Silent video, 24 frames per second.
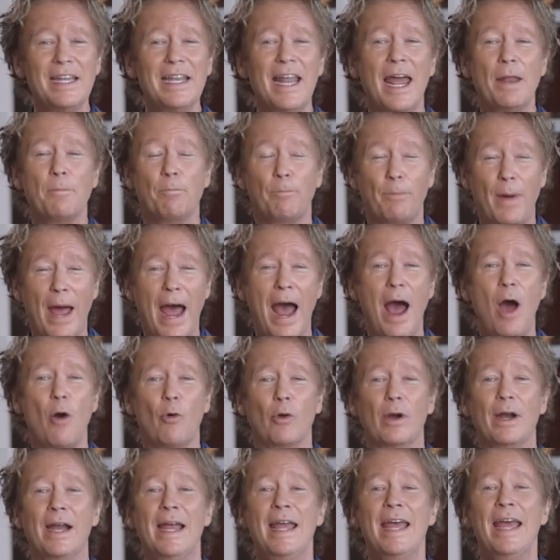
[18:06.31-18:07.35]
and
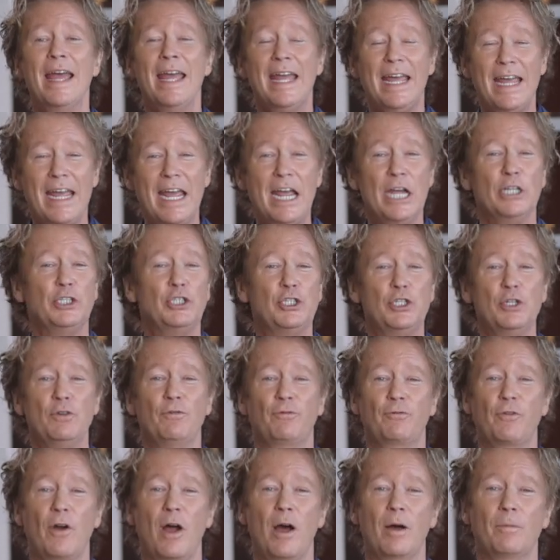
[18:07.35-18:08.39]
power issue
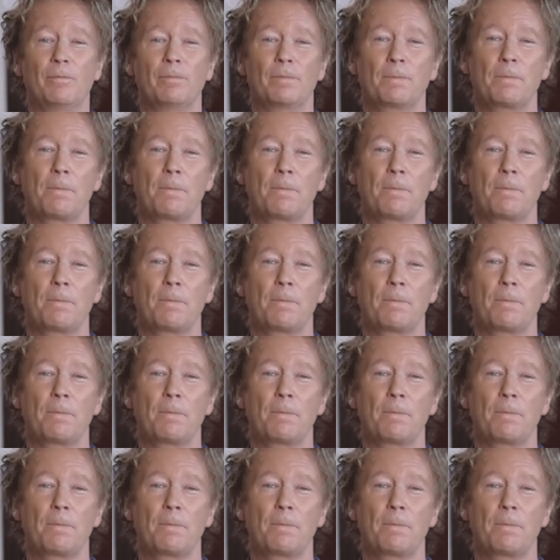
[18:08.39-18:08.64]
from.